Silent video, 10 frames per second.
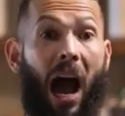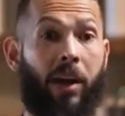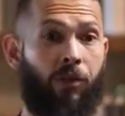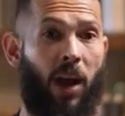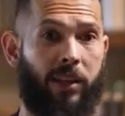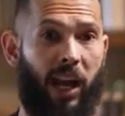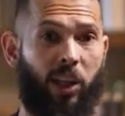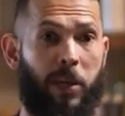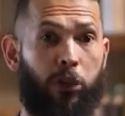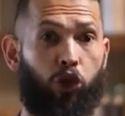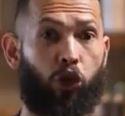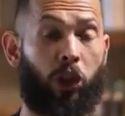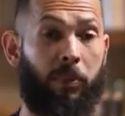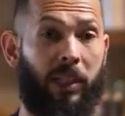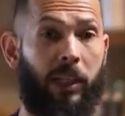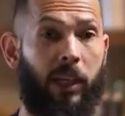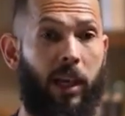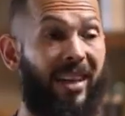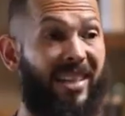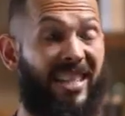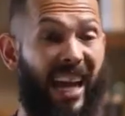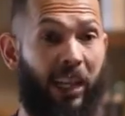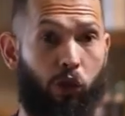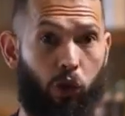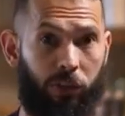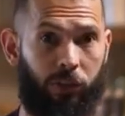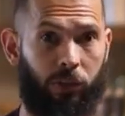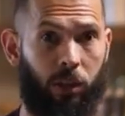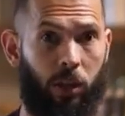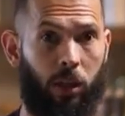I find that to be extremely dangerous